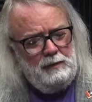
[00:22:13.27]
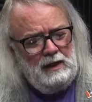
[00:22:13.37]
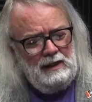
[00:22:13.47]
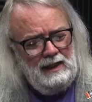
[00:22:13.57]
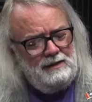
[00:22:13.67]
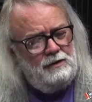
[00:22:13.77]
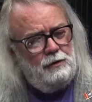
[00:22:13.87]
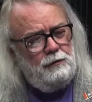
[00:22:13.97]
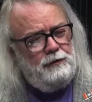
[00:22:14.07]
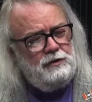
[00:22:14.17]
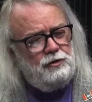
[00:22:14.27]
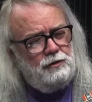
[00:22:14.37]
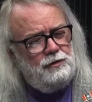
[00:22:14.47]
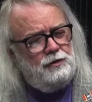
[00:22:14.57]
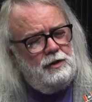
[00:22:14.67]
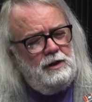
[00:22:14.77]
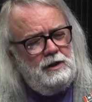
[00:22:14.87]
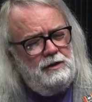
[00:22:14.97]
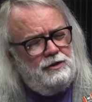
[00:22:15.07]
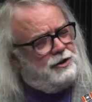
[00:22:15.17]
elected officials
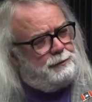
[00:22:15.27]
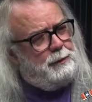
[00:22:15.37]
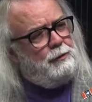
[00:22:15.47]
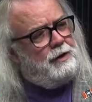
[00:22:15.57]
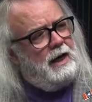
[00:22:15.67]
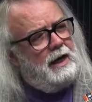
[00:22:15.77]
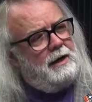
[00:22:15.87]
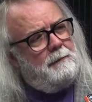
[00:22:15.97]
dispute that.